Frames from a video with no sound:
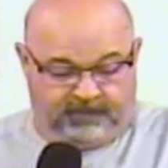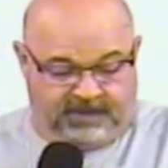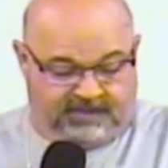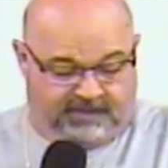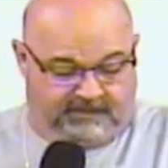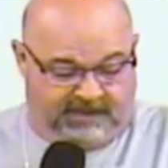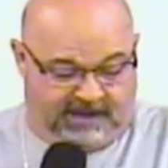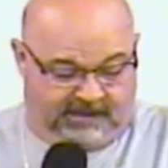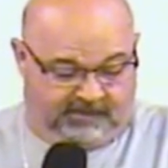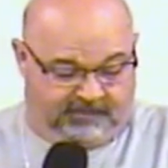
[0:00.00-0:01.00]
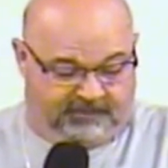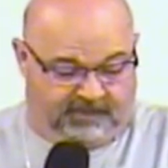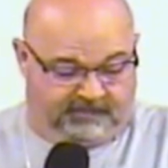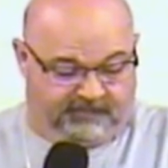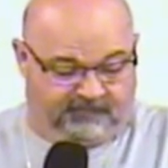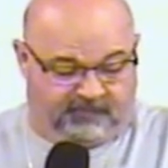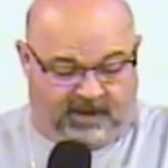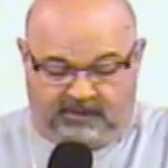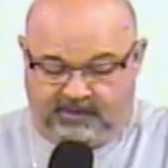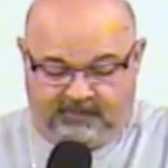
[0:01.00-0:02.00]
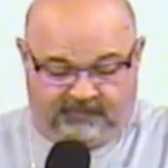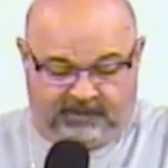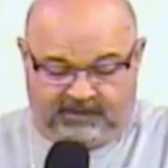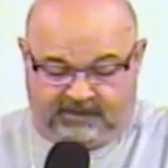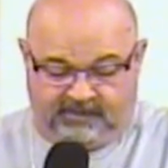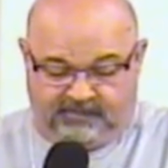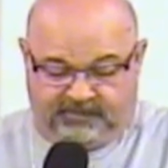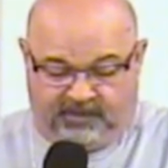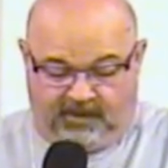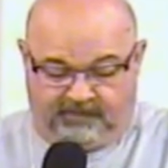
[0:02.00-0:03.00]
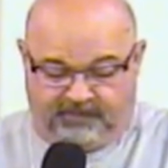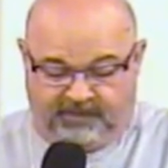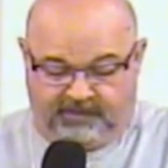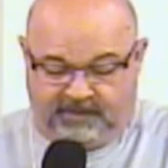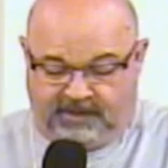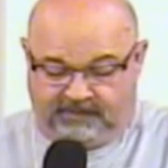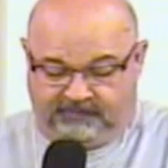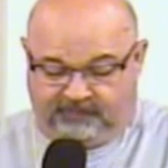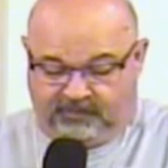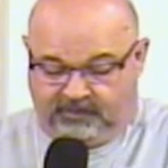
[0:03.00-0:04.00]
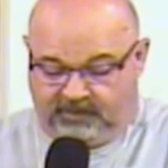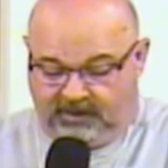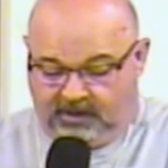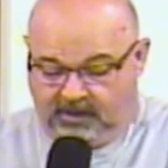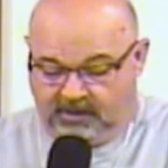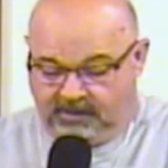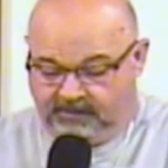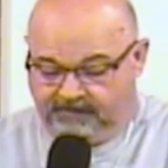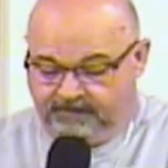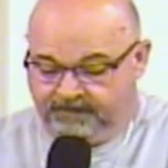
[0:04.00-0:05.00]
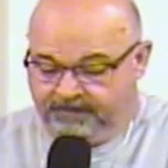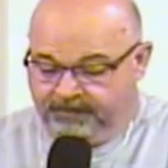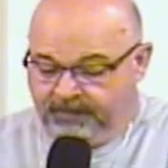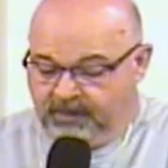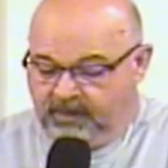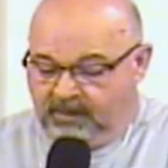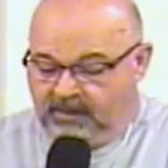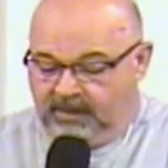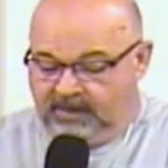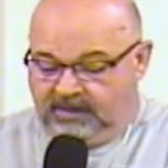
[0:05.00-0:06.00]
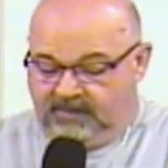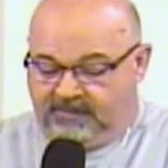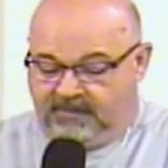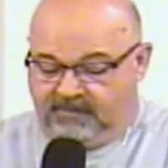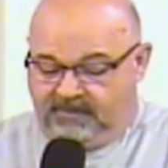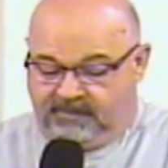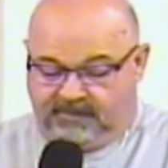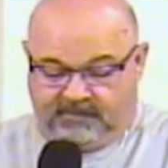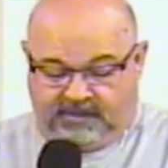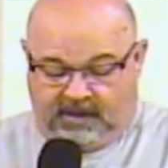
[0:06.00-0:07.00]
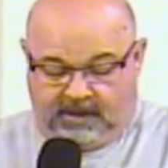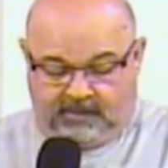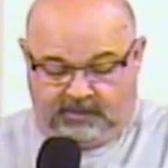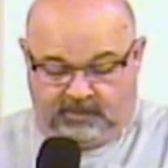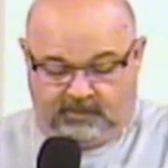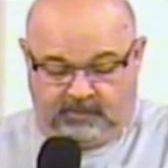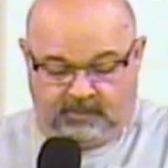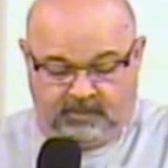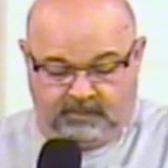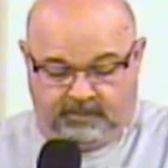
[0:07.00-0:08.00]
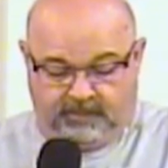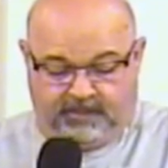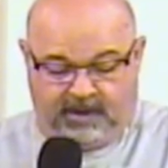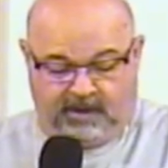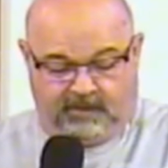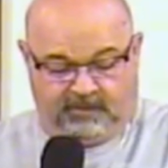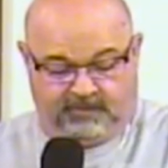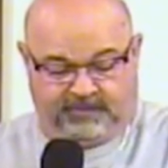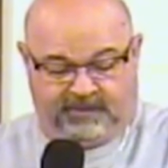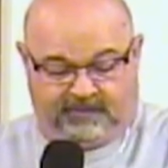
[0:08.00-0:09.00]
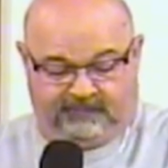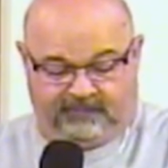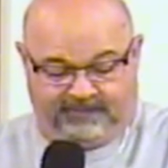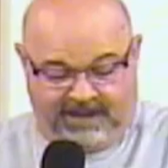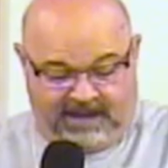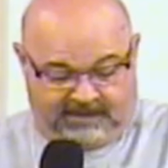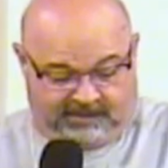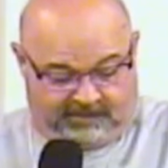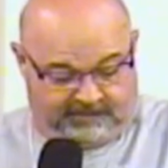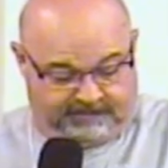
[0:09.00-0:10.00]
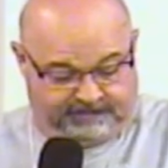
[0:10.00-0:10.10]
he set me down on a stump, and I'll never forget the stump sitting out in front of the yard. And and he said, This is how you prepare yourself for battle.